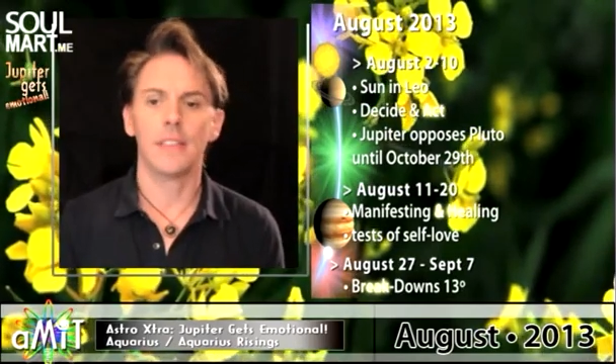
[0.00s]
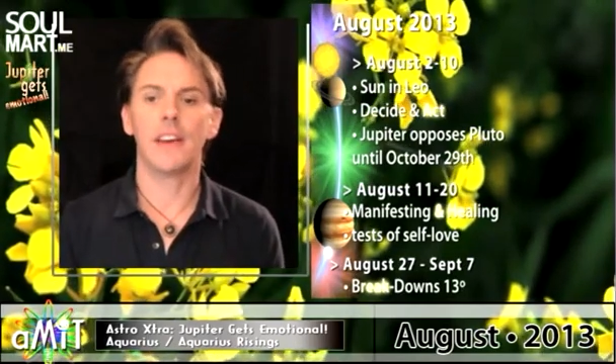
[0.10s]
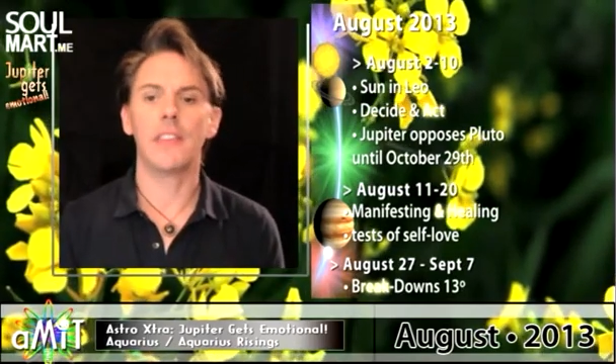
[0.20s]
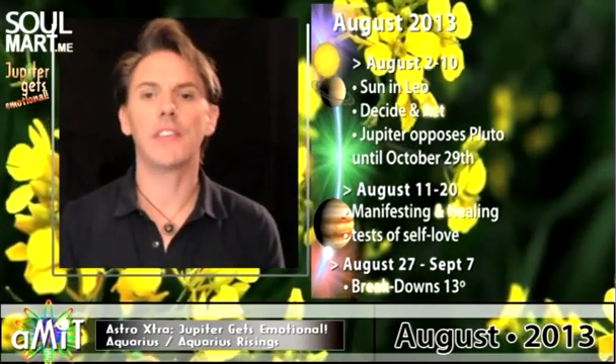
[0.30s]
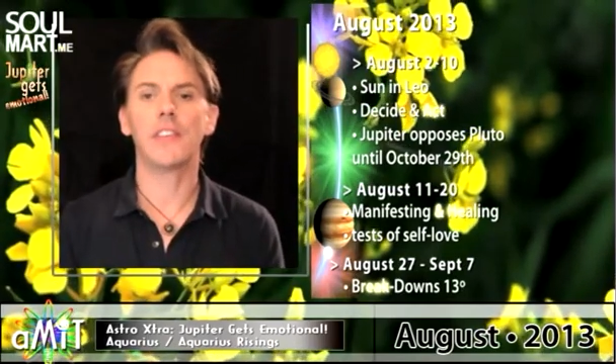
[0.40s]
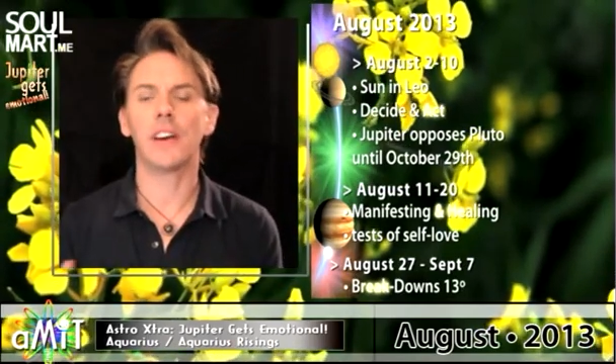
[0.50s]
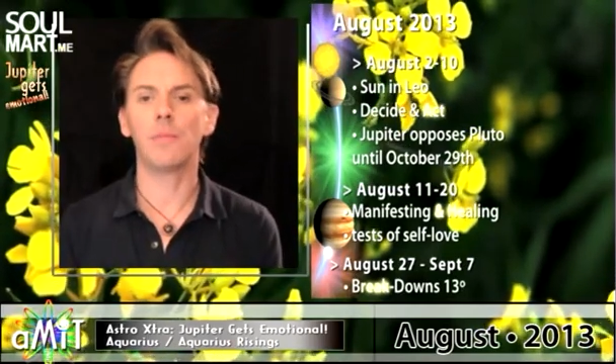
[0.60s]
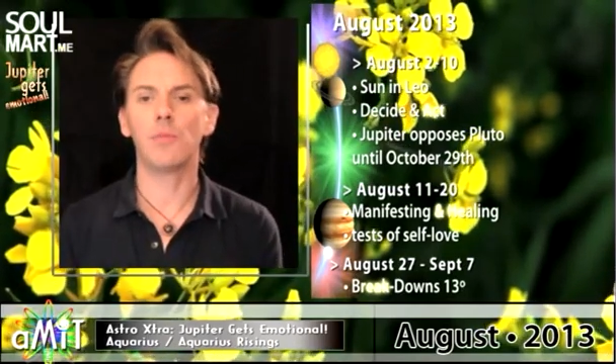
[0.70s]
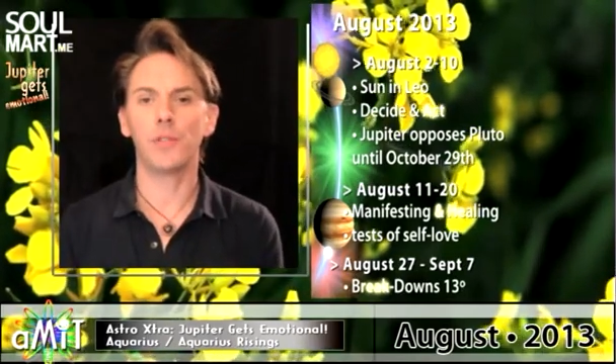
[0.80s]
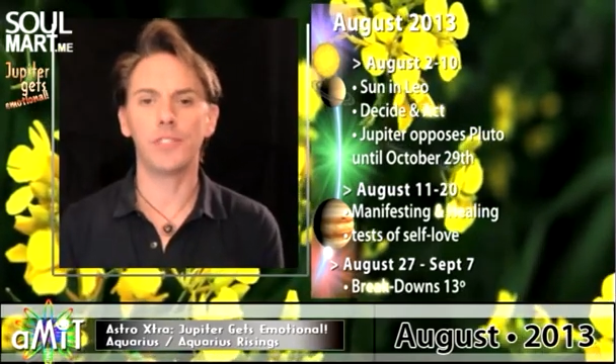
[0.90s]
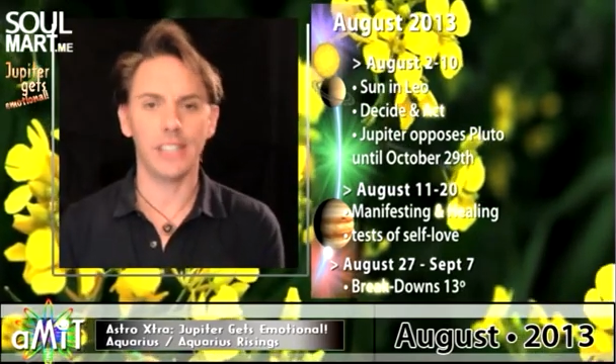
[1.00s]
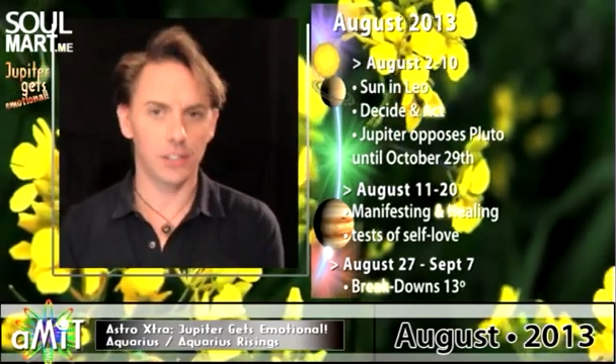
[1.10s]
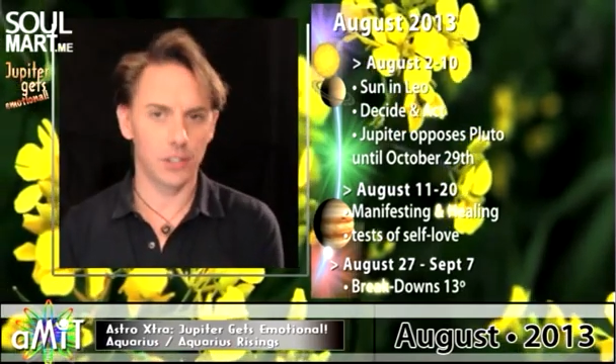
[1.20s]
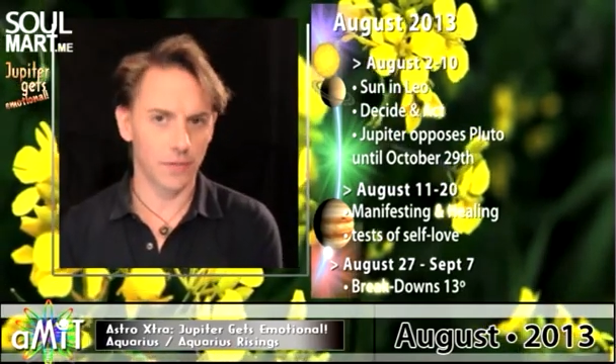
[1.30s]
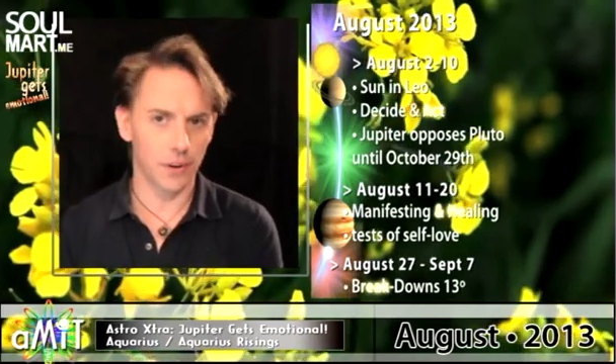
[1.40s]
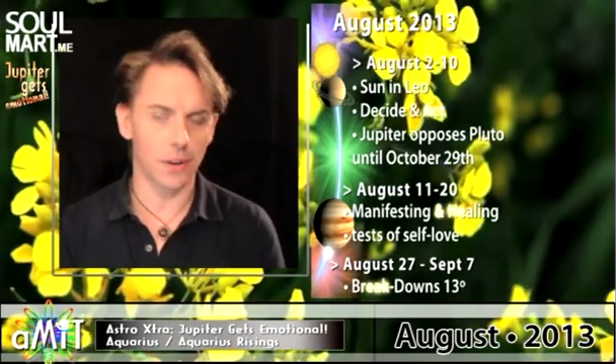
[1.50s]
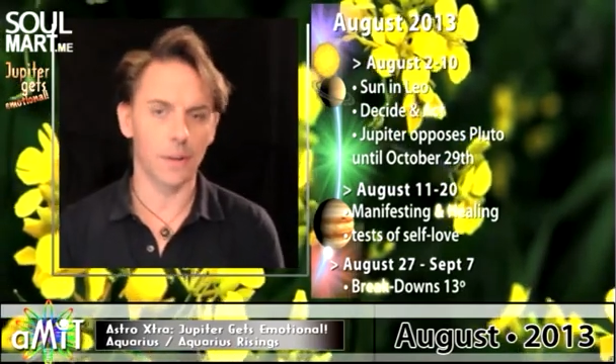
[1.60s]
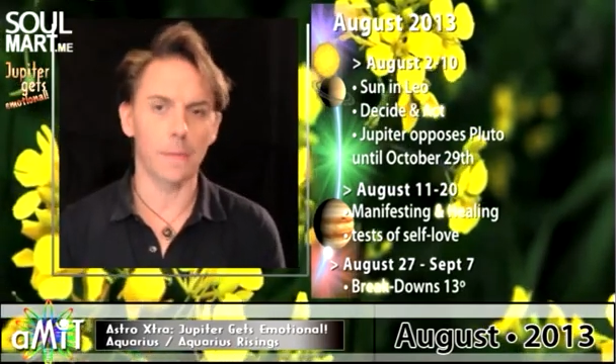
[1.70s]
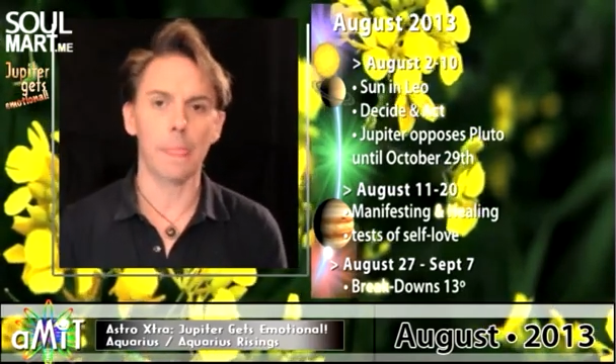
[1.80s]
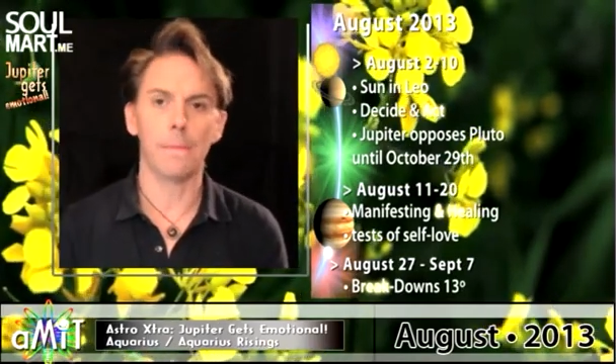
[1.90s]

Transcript: Then the Sun moves into Virgo.